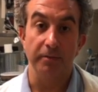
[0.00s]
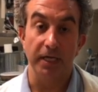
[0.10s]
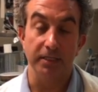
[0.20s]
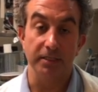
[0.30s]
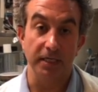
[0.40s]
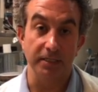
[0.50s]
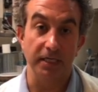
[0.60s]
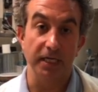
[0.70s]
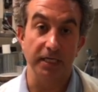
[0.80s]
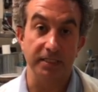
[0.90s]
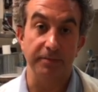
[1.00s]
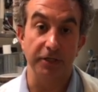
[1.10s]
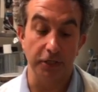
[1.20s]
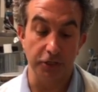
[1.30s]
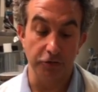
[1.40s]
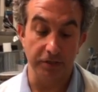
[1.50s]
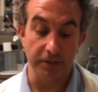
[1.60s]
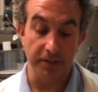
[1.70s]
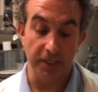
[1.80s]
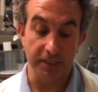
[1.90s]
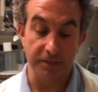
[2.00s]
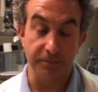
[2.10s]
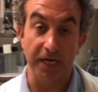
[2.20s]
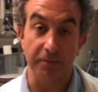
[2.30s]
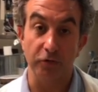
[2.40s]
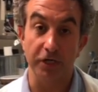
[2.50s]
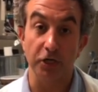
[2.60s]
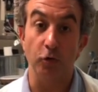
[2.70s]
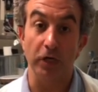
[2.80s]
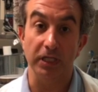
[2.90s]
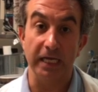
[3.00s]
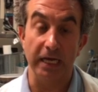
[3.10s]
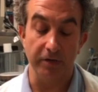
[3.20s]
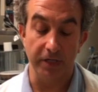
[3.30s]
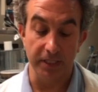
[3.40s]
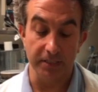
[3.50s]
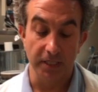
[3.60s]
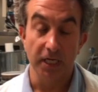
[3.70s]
And it's something that you can spot pretty quickly nowadays.